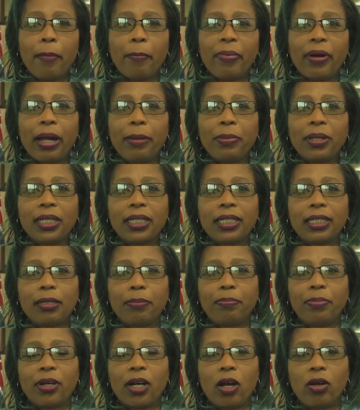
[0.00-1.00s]
Prime Minister
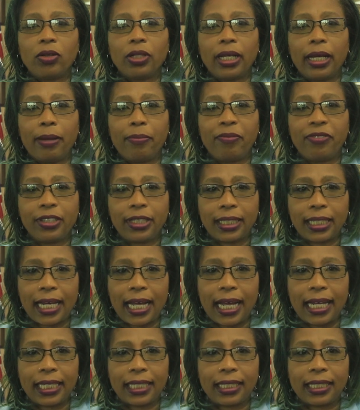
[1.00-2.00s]
Brown
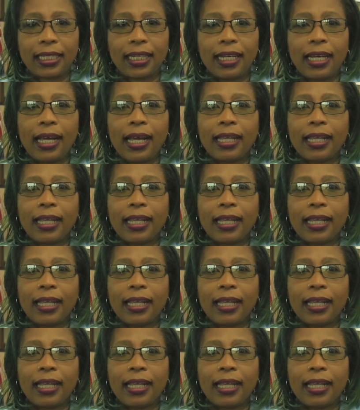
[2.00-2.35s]
emphasized